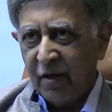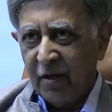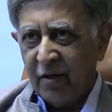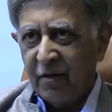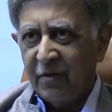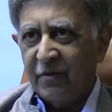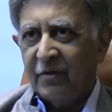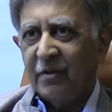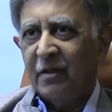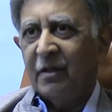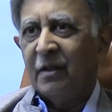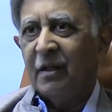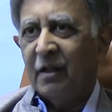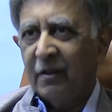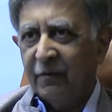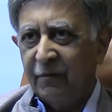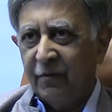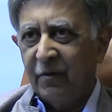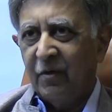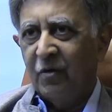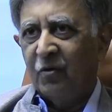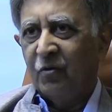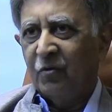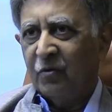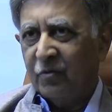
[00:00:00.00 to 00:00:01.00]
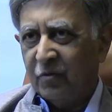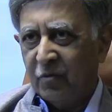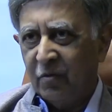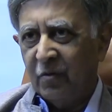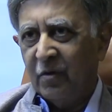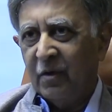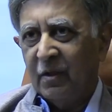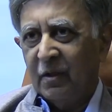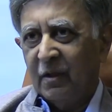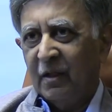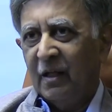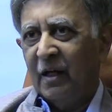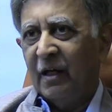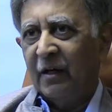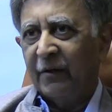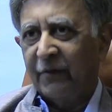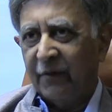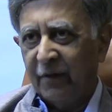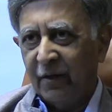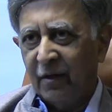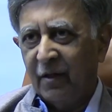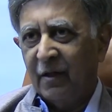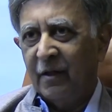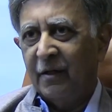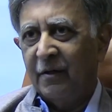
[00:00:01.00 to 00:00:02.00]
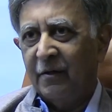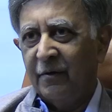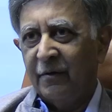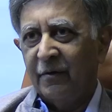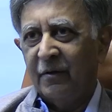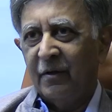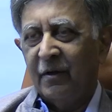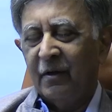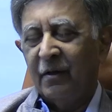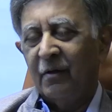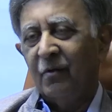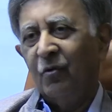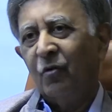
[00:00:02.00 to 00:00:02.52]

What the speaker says: energy that we use today, electrical energy,